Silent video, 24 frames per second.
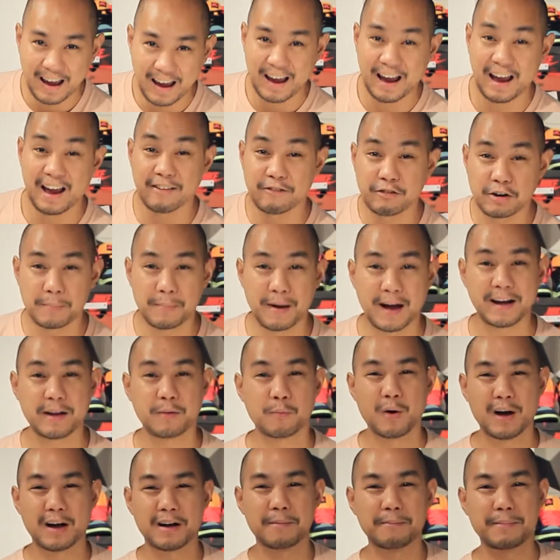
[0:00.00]
Hey everybody,
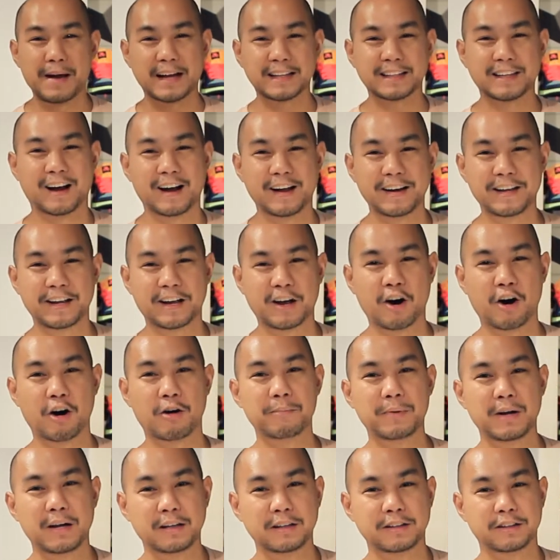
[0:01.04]
welcome back to Honeycomb.